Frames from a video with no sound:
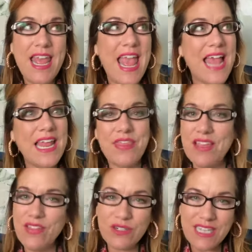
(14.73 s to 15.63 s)
And I think
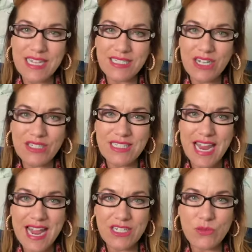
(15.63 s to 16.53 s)
there's consultants
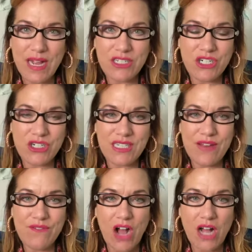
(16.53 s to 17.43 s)
and directors
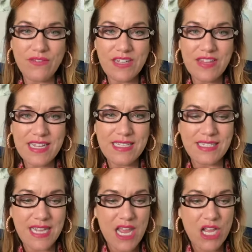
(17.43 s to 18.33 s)
involved in
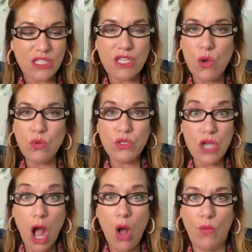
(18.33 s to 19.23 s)
this. So
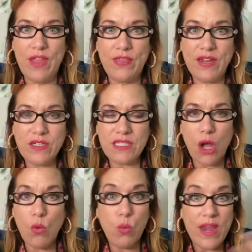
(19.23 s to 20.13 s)
know that there's a
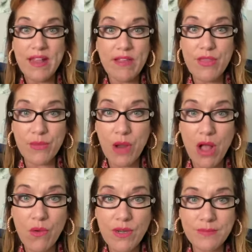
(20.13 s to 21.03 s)
weekly
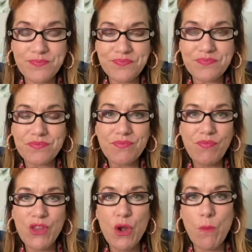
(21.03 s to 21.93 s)
throne.
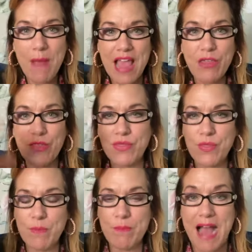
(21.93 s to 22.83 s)
You know,
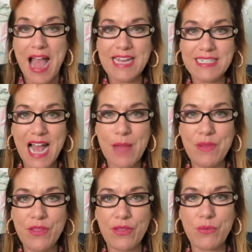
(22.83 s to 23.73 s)
my time
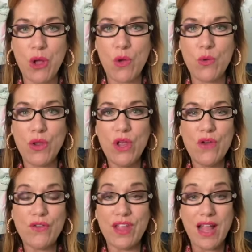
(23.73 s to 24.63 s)
on the throne
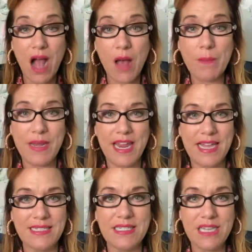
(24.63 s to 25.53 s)
for the company
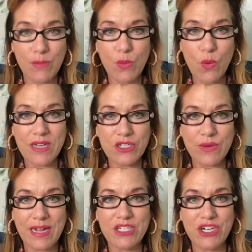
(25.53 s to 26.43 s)
as the number one
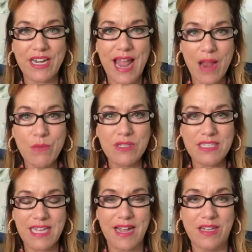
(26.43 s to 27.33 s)
director at Emerald
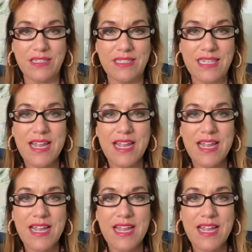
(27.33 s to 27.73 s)
Sales